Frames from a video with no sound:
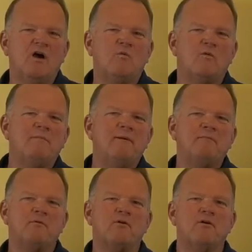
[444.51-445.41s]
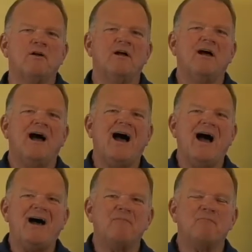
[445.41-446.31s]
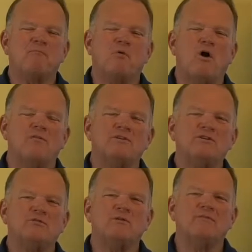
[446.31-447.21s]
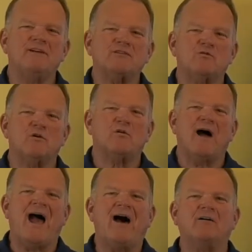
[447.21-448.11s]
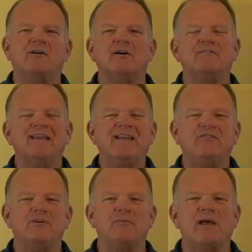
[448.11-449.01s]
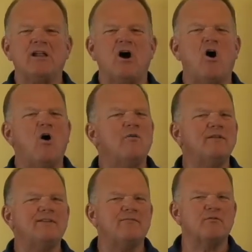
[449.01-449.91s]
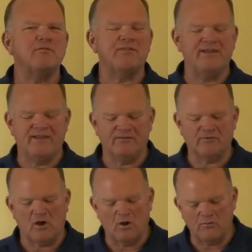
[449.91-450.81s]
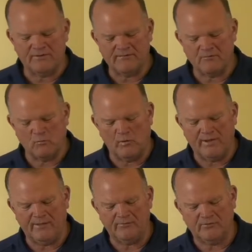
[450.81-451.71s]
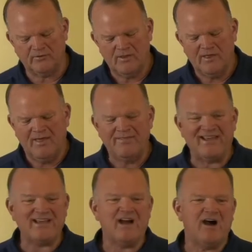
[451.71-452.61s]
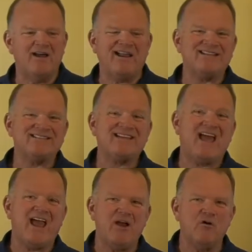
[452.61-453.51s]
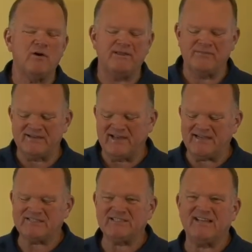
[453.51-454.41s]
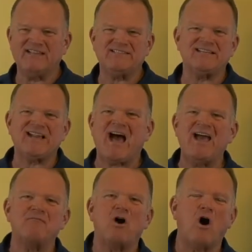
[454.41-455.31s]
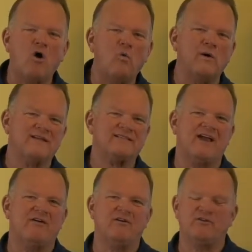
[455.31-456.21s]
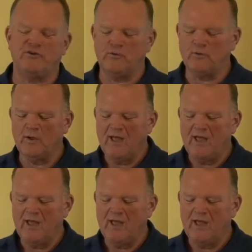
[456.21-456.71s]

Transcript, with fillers: remember i brought the children of israel out of egypt and all the different things all the different ways that god has carried the nation he said i have always carried you